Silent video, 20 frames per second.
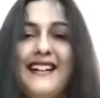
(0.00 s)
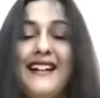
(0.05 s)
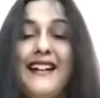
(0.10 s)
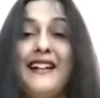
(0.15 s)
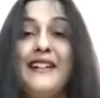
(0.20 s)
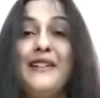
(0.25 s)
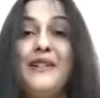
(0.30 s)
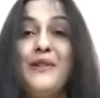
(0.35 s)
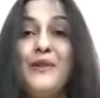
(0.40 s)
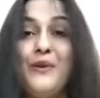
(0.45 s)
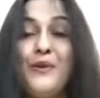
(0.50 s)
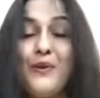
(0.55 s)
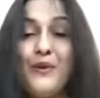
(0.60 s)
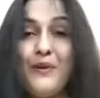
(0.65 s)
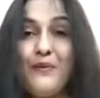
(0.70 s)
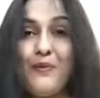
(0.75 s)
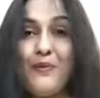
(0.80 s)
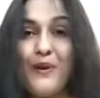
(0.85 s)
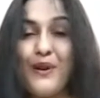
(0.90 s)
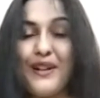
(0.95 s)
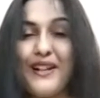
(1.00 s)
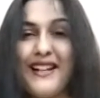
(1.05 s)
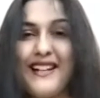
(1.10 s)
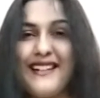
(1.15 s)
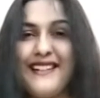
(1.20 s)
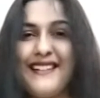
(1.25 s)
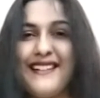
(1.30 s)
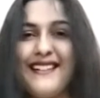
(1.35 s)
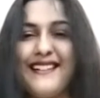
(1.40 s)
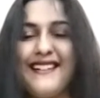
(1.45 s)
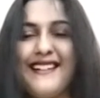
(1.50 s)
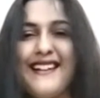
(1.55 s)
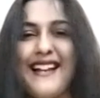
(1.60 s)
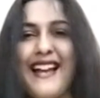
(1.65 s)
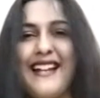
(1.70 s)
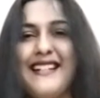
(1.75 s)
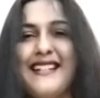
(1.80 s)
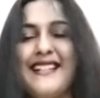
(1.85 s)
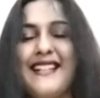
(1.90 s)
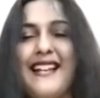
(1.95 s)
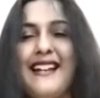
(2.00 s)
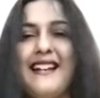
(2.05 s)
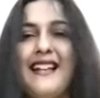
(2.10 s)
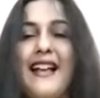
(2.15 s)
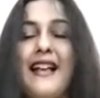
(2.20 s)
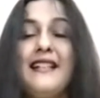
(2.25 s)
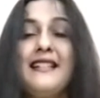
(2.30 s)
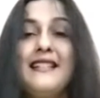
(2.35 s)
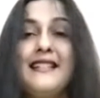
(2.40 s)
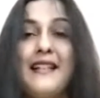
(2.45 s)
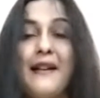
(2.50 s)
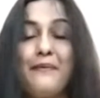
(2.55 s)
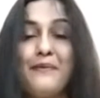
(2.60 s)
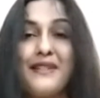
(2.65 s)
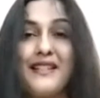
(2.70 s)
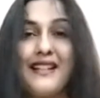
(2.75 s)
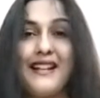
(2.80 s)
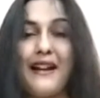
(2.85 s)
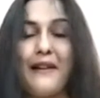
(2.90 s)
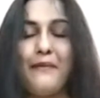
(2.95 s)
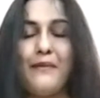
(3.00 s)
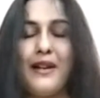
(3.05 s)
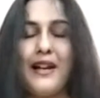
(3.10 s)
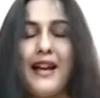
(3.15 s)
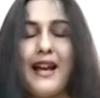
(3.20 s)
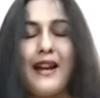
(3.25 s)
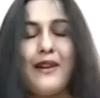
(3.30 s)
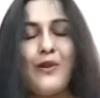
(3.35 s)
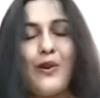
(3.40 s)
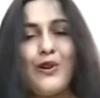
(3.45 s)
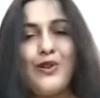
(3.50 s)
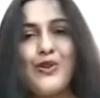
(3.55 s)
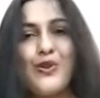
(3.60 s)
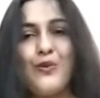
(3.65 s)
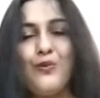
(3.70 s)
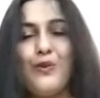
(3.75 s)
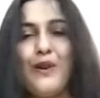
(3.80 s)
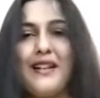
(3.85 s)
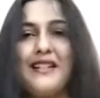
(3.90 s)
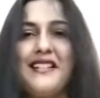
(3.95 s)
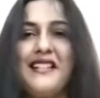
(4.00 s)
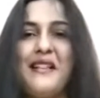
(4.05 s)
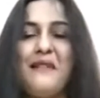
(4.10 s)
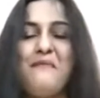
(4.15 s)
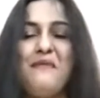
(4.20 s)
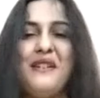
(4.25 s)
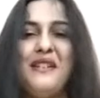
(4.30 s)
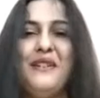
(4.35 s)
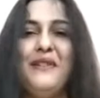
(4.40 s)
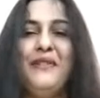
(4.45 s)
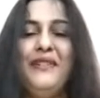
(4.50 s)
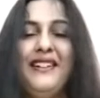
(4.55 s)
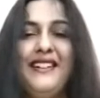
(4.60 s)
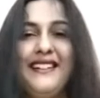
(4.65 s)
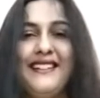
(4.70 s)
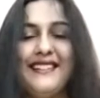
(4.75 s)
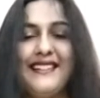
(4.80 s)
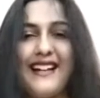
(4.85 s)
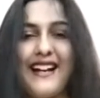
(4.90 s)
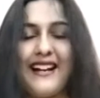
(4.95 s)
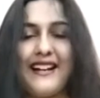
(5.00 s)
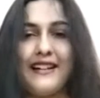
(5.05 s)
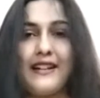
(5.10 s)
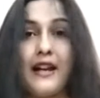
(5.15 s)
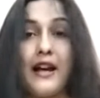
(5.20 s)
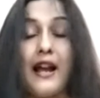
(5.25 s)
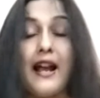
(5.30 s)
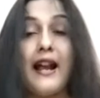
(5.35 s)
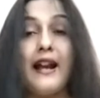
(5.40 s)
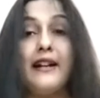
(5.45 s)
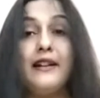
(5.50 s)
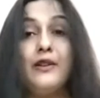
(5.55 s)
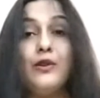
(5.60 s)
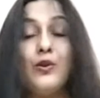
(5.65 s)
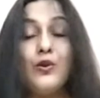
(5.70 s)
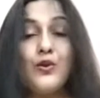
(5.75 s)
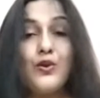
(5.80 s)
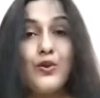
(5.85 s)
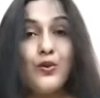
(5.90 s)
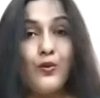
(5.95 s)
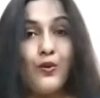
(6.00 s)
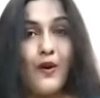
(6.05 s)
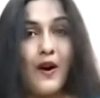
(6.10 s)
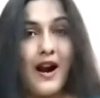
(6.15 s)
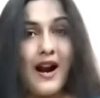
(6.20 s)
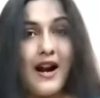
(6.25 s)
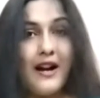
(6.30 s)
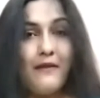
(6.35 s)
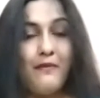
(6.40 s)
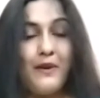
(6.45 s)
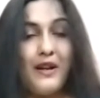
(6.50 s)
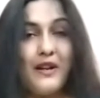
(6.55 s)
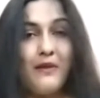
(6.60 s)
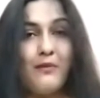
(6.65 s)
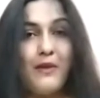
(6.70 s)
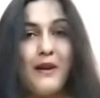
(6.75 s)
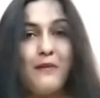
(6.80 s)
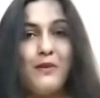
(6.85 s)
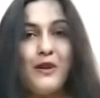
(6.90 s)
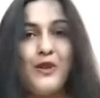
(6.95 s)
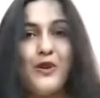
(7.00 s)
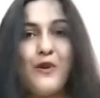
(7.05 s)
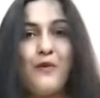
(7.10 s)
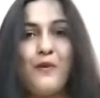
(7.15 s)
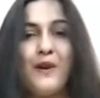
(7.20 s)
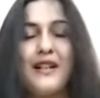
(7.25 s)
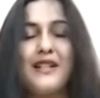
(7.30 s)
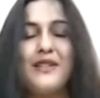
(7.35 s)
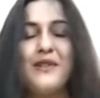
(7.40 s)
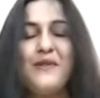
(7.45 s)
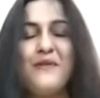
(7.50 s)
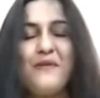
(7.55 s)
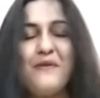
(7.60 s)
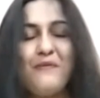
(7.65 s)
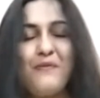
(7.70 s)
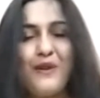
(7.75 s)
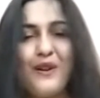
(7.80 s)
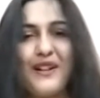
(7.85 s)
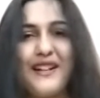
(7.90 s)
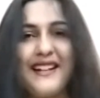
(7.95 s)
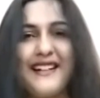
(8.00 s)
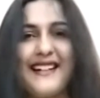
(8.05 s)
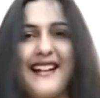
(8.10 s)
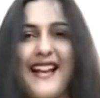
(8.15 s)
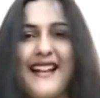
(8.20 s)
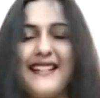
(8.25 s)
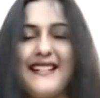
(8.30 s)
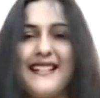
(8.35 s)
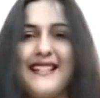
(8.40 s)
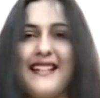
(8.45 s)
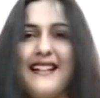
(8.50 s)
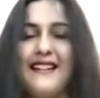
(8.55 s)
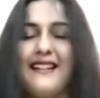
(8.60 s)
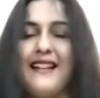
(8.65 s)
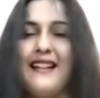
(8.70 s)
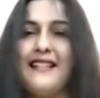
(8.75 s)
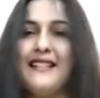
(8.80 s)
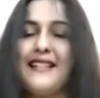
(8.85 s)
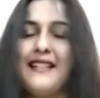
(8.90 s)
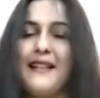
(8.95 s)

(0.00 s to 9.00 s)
And don't forget to like, share and subscribe, and also watch the video till the end. And those who are viewing my video first, don't forget like, share and